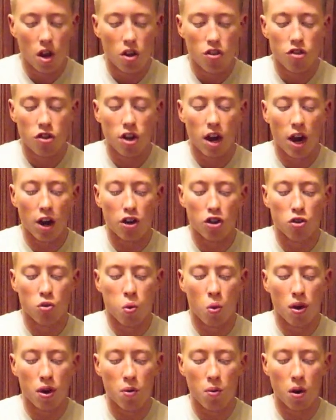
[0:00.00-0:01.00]
So you got your
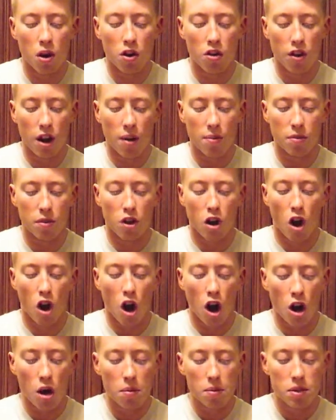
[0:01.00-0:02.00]
21 grams of
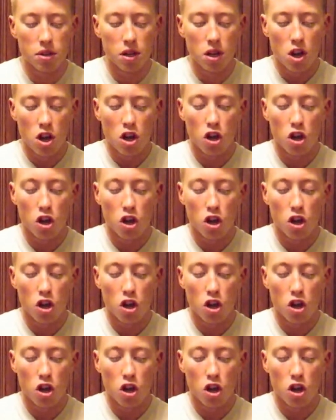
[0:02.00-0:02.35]
carbs,